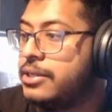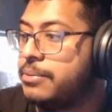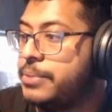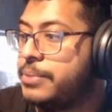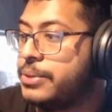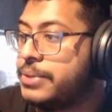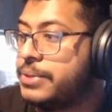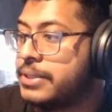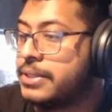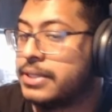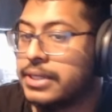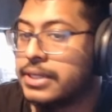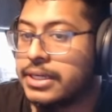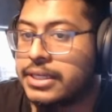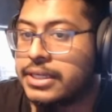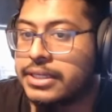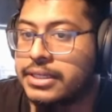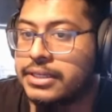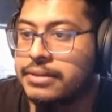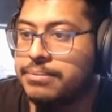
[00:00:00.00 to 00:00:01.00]
Boothill.
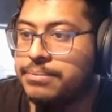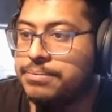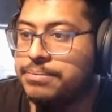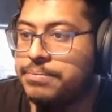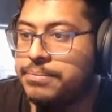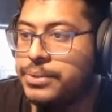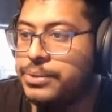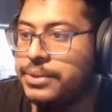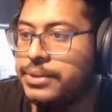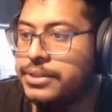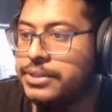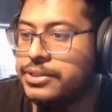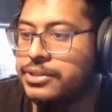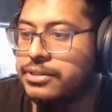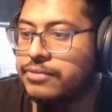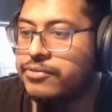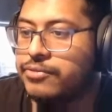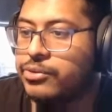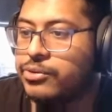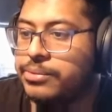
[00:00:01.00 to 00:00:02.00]
Boothill's on
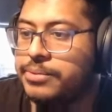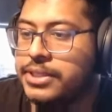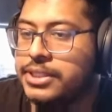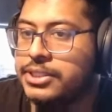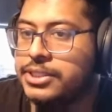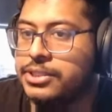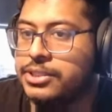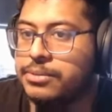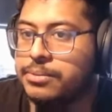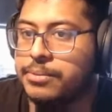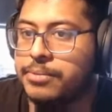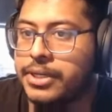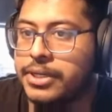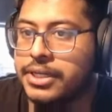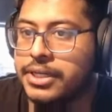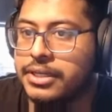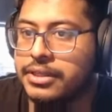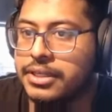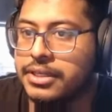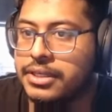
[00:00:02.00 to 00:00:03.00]
the four piece super
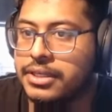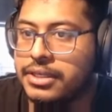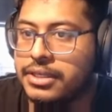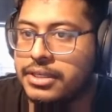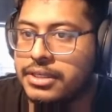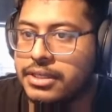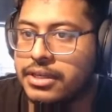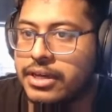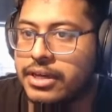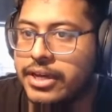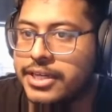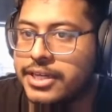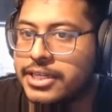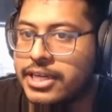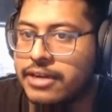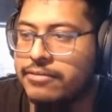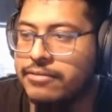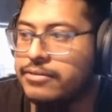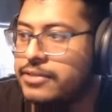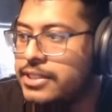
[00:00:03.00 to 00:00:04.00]
break thingy. Iron
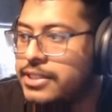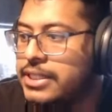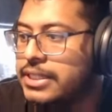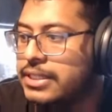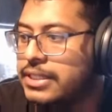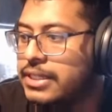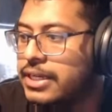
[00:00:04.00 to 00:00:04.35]
Cavalry.